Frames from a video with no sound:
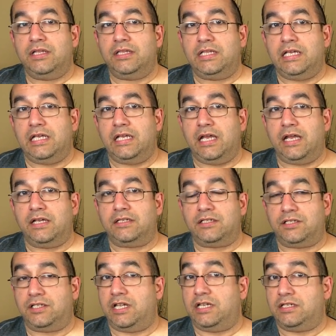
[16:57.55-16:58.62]
the Exit
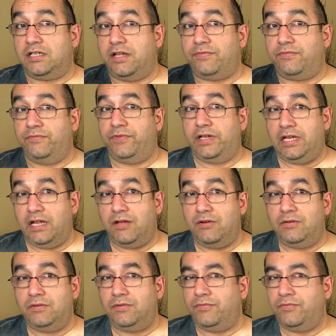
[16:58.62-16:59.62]
Stage Left video,